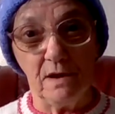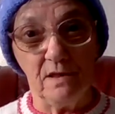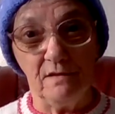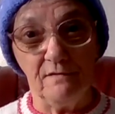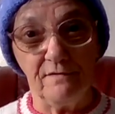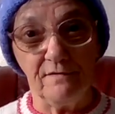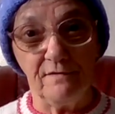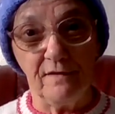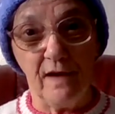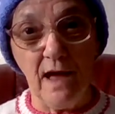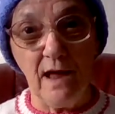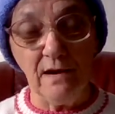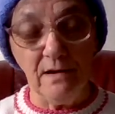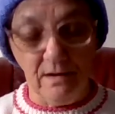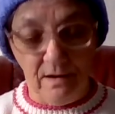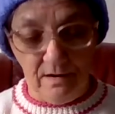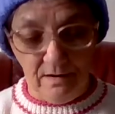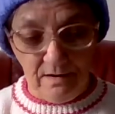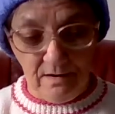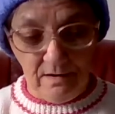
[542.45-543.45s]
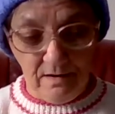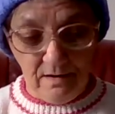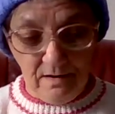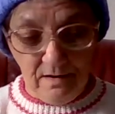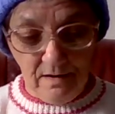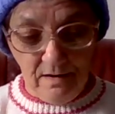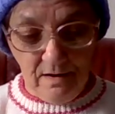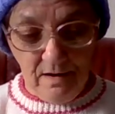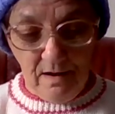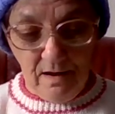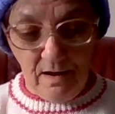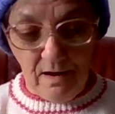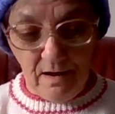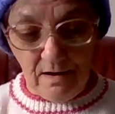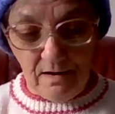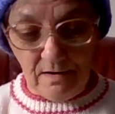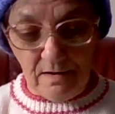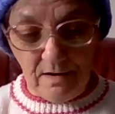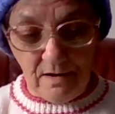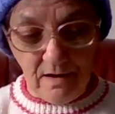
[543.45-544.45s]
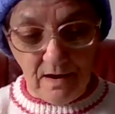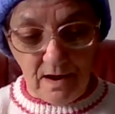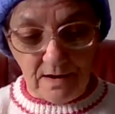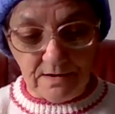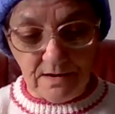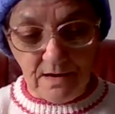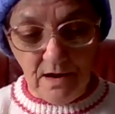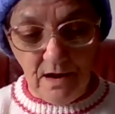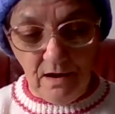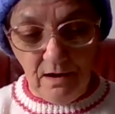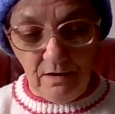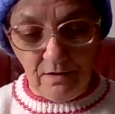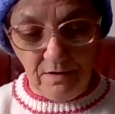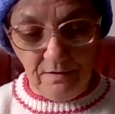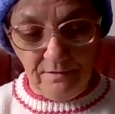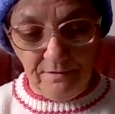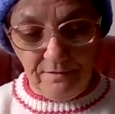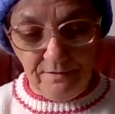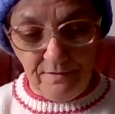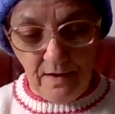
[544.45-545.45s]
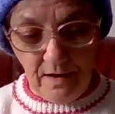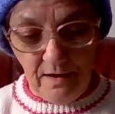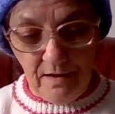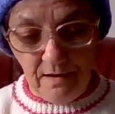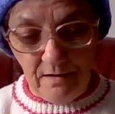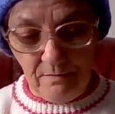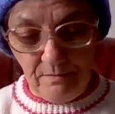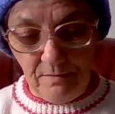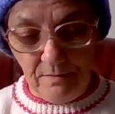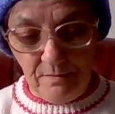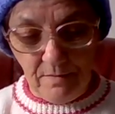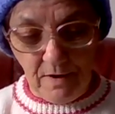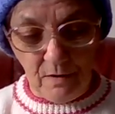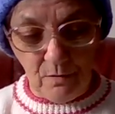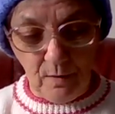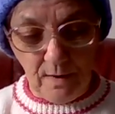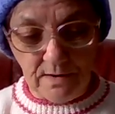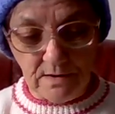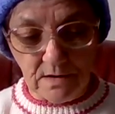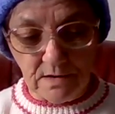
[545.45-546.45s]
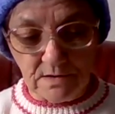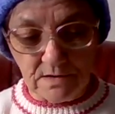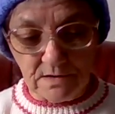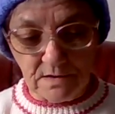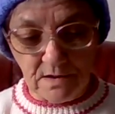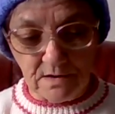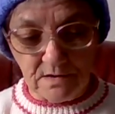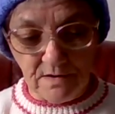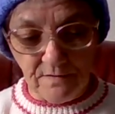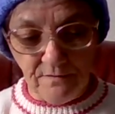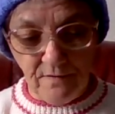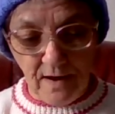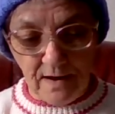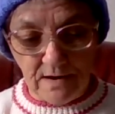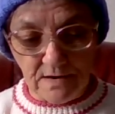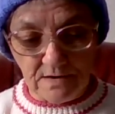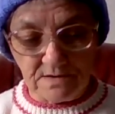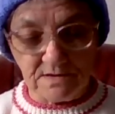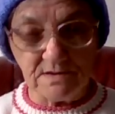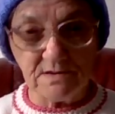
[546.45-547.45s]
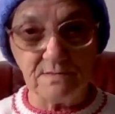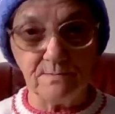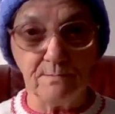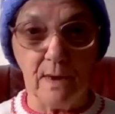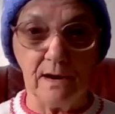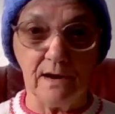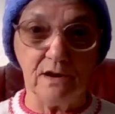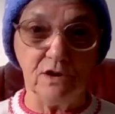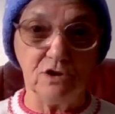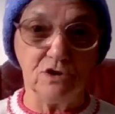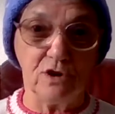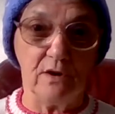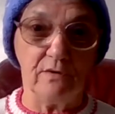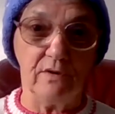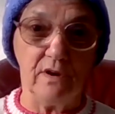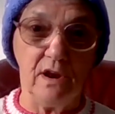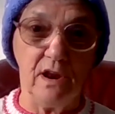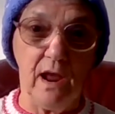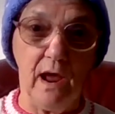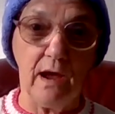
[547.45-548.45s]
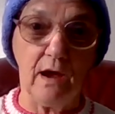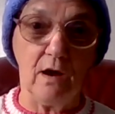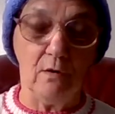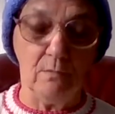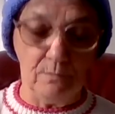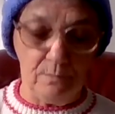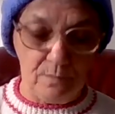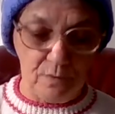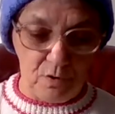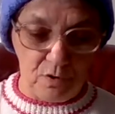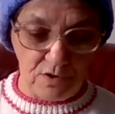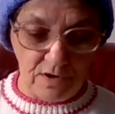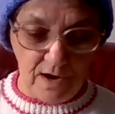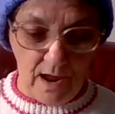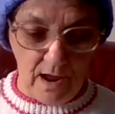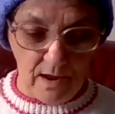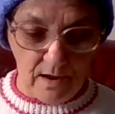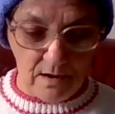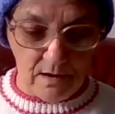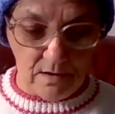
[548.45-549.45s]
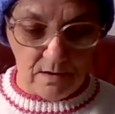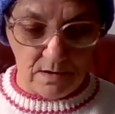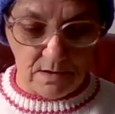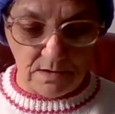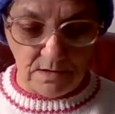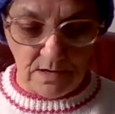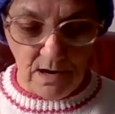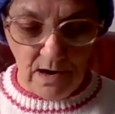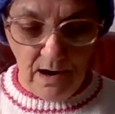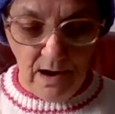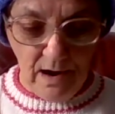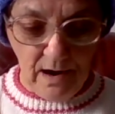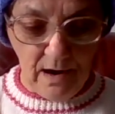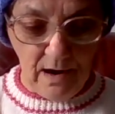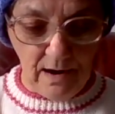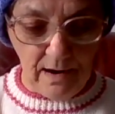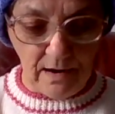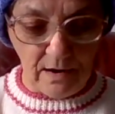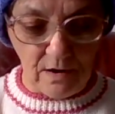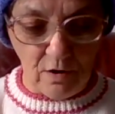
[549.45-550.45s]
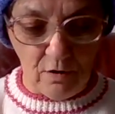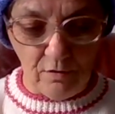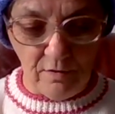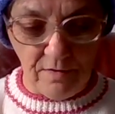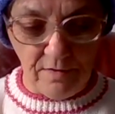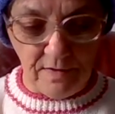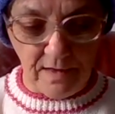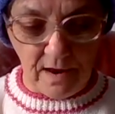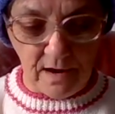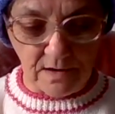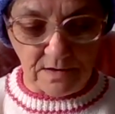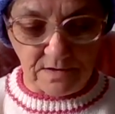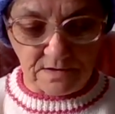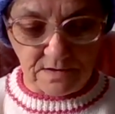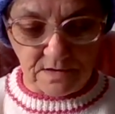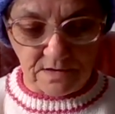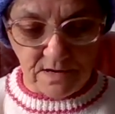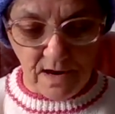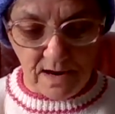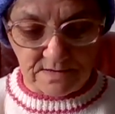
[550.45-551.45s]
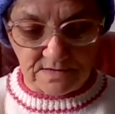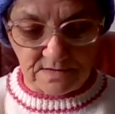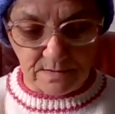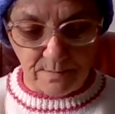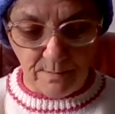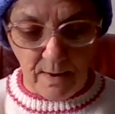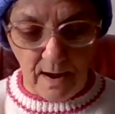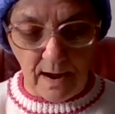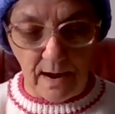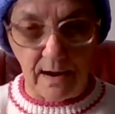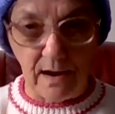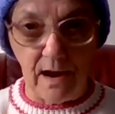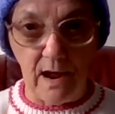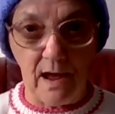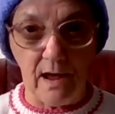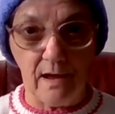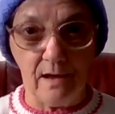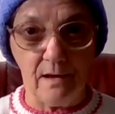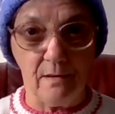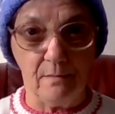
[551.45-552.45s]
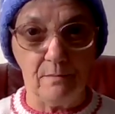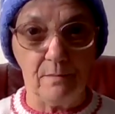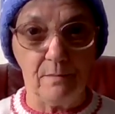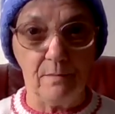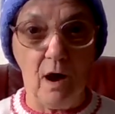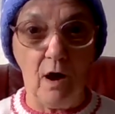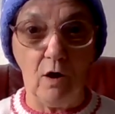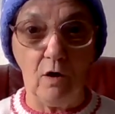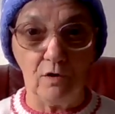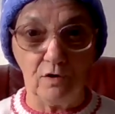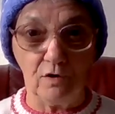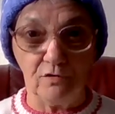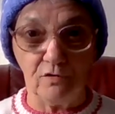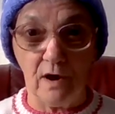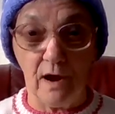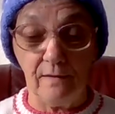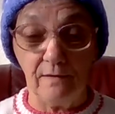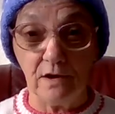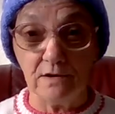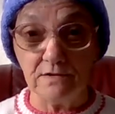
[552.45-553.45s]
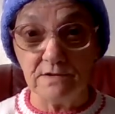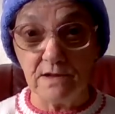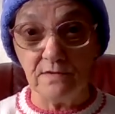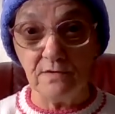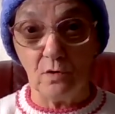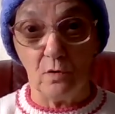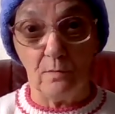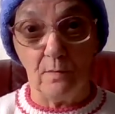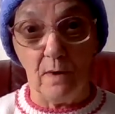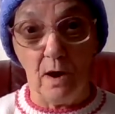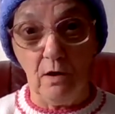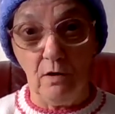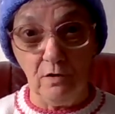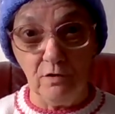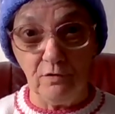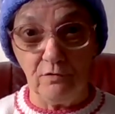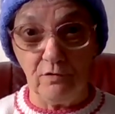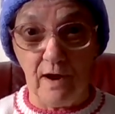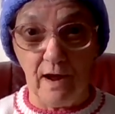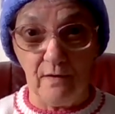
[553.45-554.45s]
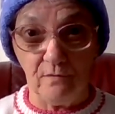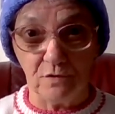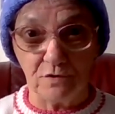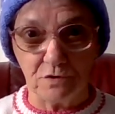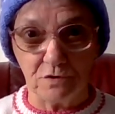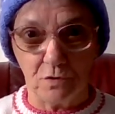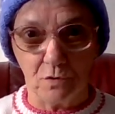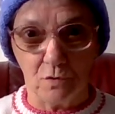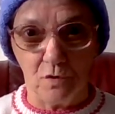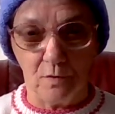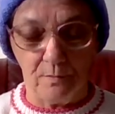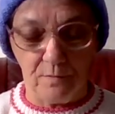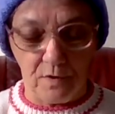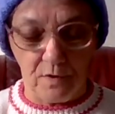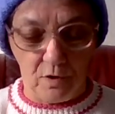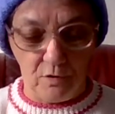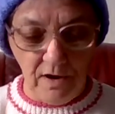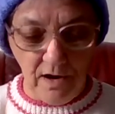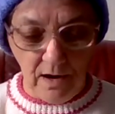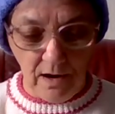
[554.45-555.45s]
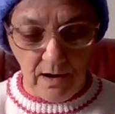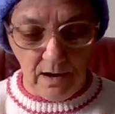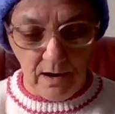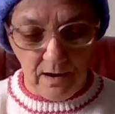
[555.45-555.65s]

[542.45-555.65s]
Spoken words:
fan. And I did a lot of I went into the device manager in your computer and clicked on things to test my hard drive, because I thought my hard drive was going up the creek,